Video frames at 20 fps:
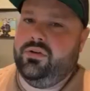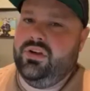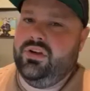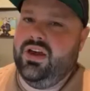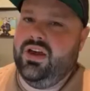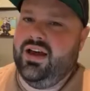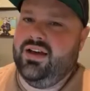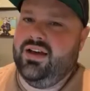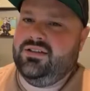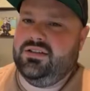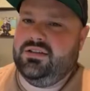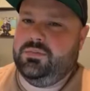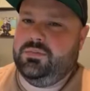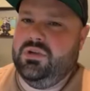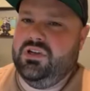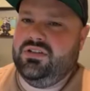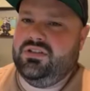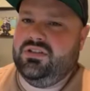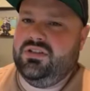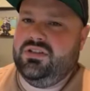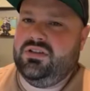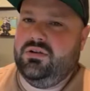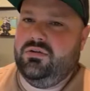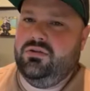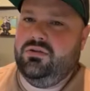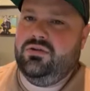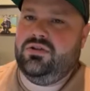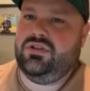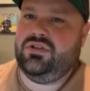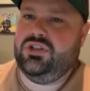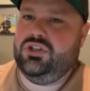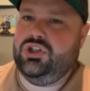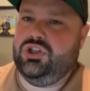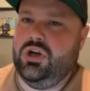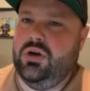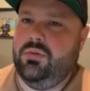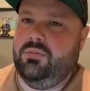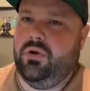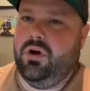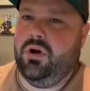you guys as business owners to
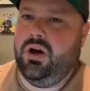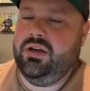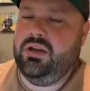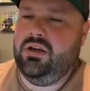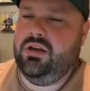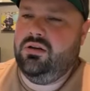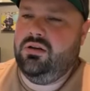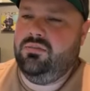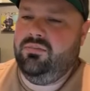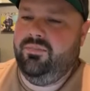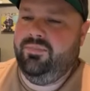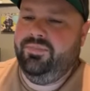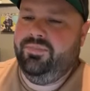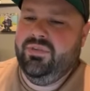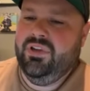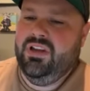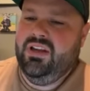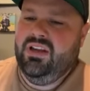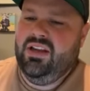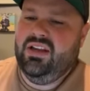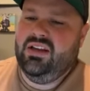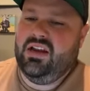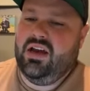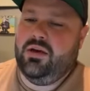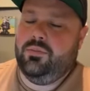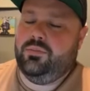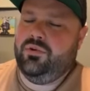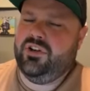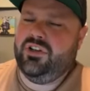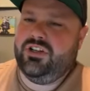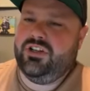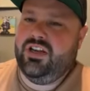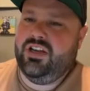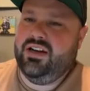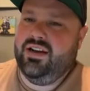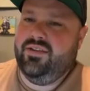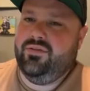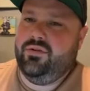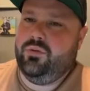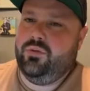jump on here. And I
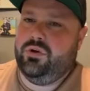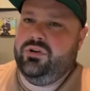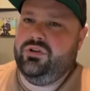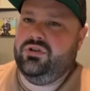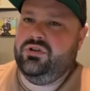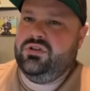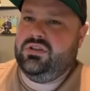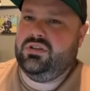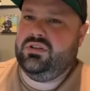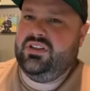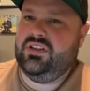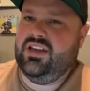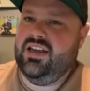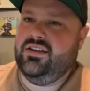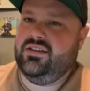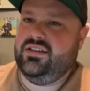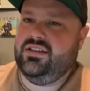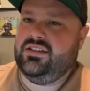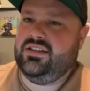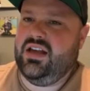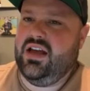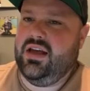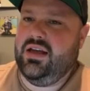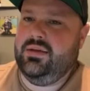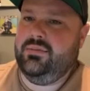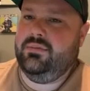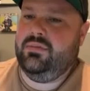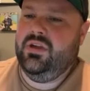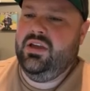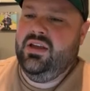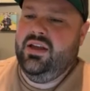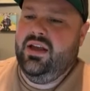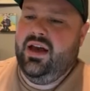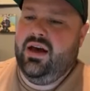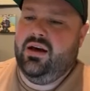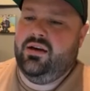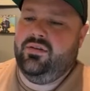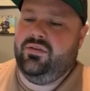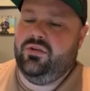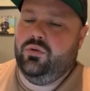appreciate everyone who's taken the time
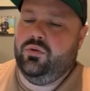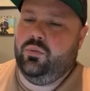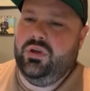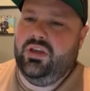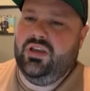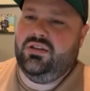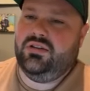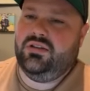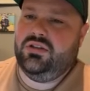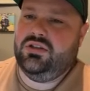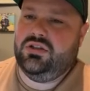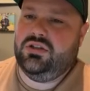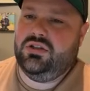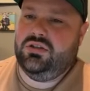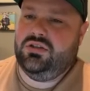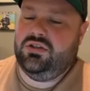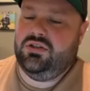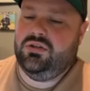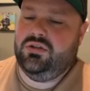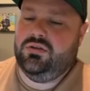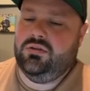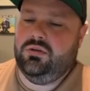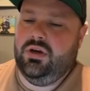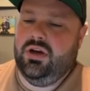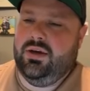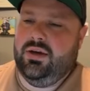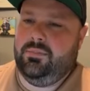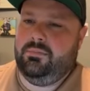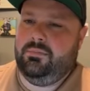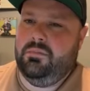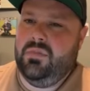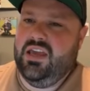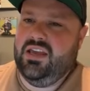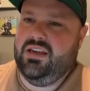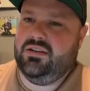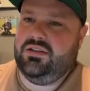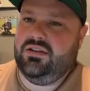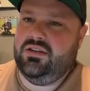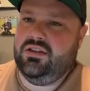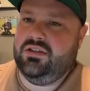out of your week to make
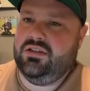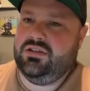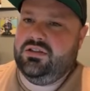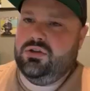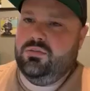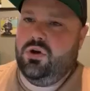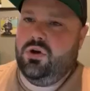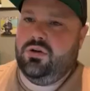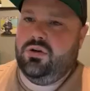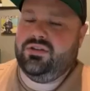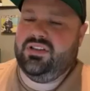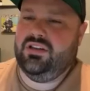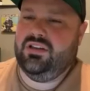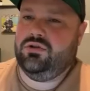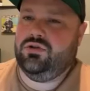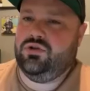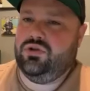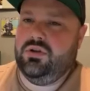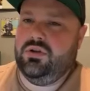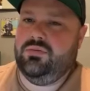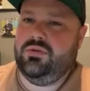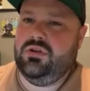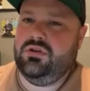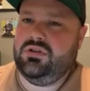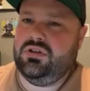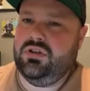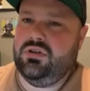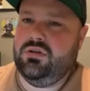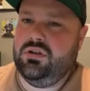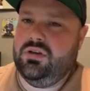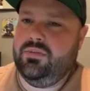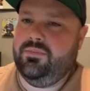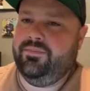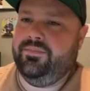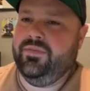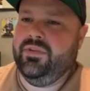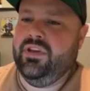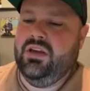it to these Zoom calls and contribute to them.